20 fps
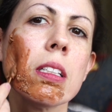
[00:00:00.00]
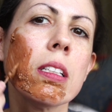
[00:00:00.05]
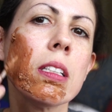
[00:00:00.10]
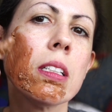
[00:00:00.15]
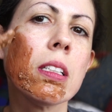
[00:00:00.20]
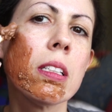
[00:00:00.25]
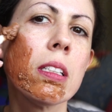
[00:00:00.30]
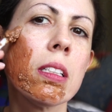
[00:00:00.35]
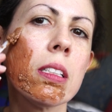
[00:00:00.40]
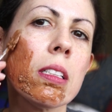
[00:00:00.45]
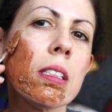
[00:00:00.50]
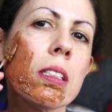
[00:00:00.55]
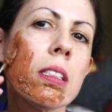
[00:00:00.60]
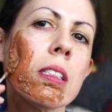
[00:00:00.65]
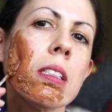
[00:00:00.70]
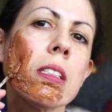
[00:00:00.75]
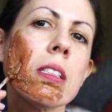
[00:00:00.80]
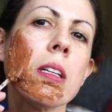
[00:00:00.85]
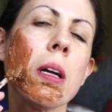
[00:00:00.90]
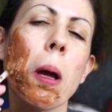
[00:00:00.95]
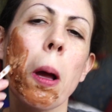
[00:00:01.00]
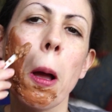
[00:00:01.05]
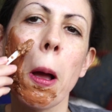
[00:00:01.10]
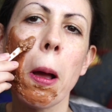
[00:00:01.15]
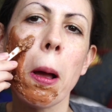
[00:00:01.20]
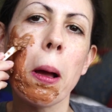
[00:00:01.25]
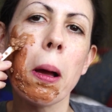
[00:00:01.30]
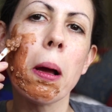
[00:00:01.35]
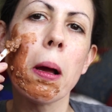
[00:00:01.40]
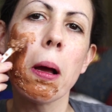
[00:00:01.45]

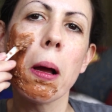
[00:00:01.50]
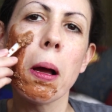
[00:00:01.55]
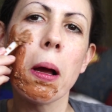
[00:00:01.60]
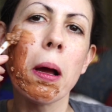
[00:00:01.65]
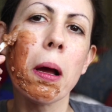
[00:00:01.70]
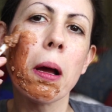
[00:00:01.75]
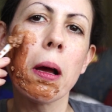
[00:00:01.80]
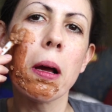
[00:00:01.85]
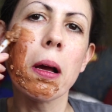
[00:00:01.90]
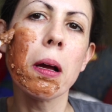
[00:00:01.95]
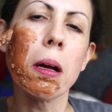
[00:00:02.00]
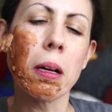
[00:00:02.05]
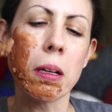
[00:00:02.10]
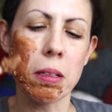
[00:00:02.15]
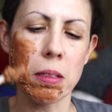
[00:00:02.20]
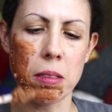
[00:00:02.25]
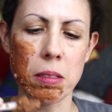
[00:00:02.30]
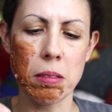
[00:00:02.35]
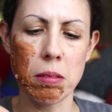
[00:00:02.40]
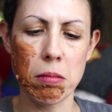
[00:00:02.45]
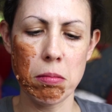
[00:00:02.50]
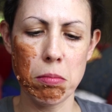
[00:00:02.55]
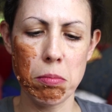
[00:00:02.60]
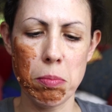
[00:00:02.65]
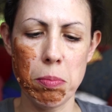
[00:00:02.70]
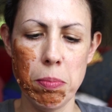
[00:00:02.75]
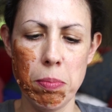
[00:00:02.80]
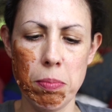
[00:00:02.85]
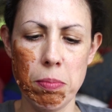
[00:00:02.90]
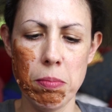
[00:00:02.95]

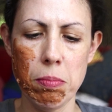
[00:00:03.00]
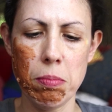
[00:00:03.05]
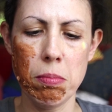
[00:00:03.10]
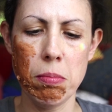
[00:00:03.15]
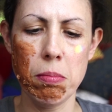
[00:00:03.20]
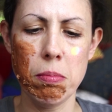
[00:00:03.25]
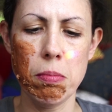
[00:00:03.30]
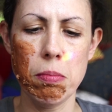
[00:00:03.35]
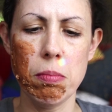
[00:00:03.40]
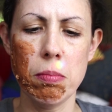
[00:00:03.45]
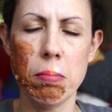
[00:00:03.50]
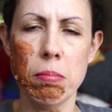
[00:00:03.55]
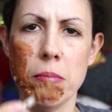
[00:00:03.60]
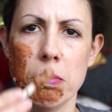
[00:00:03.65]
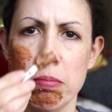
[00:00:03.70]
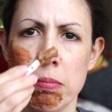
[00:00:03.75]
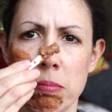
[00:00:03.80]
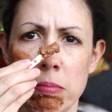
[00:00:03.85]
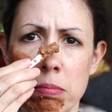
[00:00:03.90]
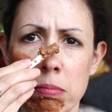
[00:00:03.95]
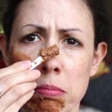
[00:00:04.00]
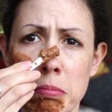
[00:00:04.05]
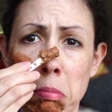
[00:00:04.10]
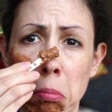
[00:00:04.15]
Nothing is said.